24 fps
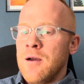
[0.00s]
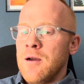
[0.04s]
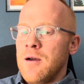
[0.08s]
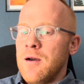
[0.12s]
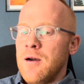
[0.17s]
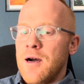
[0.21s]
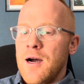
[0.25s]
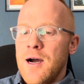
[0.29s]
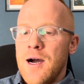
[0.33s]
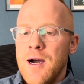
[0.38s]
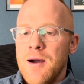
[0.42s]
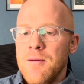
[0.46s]

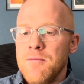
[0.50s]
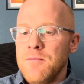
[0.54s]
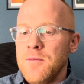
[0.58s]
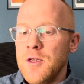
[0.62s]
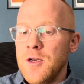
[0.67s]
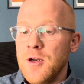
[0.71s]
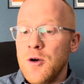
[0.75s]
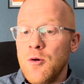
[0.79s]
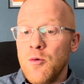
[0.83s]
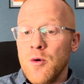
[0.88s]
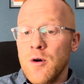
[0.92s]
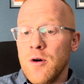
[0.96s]

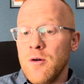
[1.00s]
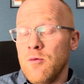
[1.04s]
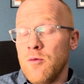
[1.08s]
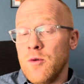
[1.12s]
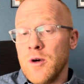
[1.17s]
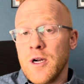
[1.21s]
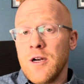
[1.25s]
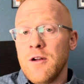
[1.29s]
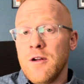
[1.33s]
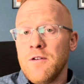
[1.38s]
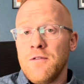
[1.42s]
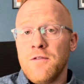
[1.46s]
we're
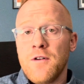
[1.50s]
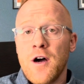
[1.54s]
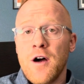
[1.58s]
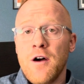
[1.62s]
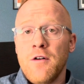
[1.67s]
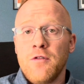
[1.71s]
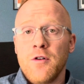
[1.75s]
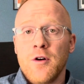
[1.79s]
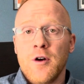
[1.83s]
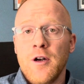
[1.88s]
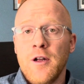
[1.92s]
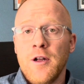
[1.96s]
going to evolve,
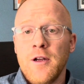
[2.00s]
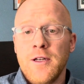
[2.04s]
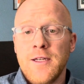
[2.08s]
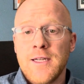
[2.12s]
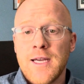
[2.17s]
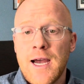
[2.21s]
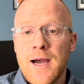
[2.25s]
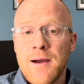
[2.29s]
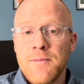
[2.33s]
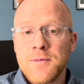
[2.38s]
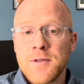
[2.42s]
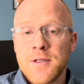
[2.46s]
we're going to
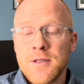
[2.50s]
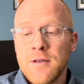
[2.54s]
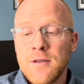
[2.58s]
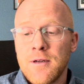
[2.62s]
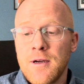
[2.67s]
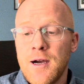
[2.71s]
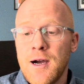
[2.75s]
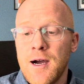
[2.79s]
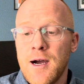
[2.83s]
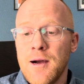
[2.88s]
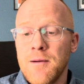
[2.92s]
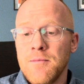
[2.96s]
adapt.
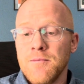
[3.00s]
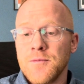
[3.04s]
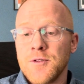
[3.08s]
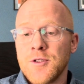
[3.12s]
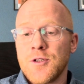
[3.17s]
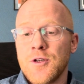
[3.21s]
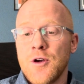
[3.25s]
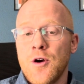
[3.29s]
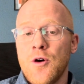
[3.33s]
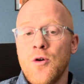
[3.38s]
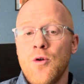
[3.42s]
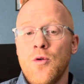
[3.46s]

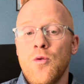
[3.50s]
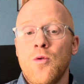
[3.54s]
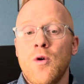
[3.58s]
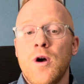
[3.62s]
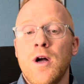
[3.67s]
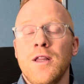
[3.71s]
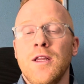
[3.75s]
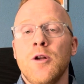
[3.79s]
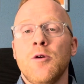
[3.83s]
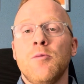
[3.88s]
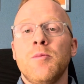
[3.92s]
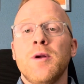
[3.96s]
So a
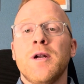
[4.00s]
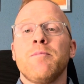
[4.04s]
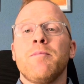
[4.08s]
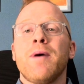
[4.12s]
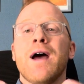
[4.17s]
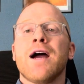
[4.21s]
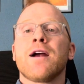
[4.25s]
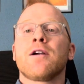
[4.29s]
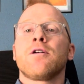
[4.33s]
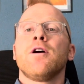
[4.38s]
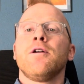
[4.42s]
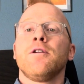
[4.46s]
little bit of
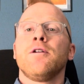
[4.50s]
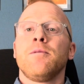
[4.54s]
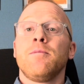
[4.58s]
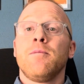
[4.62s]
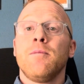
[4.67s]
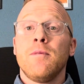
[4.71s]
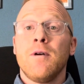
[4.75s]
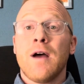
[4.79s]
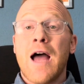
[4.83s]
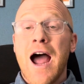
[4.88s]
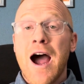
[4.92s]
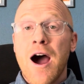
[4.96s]
background of
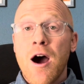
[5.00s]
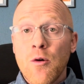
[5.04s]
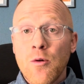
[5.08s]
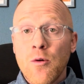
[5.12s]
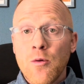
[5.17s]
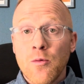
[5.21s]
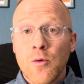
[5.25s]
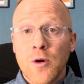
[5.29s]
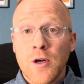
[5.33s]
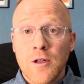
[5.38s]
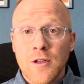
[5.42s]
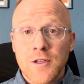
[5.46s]
how
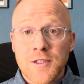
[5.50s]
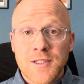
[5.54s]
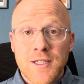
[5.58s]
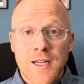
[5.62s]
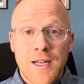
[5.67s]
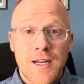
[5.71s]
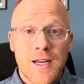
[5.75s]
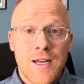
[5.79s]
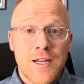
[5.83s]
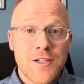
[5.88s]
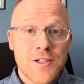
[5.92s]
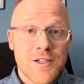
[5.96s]
real estate
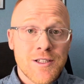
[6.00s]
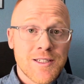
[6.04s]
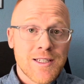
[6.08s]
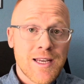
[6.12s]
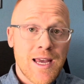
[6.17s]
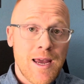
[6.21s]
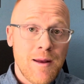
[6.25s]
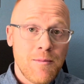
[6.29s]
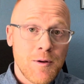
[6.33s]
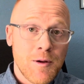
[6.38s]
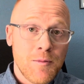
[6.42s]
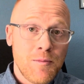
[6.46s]
agents
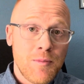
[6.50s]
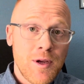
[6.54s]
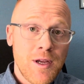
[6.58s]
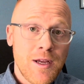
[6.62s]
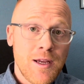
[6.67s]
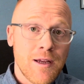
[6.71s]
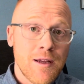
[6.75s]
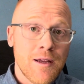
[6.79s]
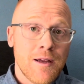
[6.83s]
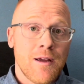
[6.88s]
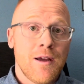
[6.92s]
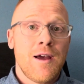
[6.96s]
came to
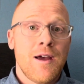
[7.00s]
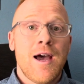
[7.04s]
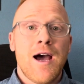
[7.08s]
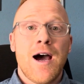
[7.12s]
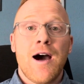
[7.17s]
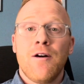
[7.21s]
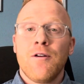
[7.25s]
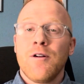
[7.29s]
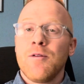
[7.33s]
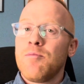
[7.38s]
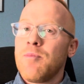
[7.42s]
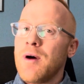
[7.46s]
be. How
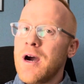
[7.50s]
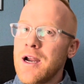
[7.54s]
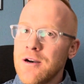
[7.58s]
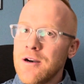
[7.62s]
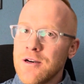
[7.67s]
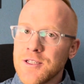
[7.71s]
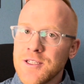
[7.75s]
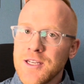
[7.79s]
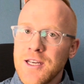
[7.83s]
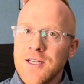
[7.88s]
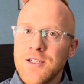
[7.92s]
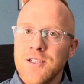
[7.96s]
did
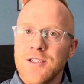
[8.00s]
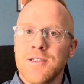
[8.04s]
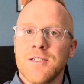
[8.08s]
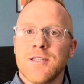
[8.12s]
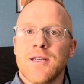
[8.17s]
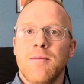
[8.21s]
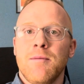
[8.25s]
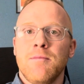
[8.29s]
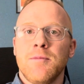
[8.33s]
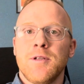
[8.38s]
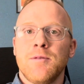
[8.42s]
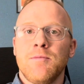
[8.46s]
buyer's agents
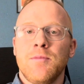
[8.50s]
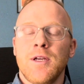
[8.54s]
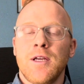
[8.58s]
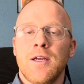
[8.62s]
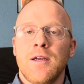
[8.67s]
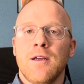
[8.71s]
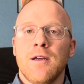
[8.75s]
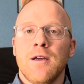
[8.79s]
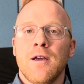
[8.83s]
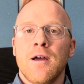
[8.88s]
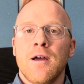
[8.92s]
come to be?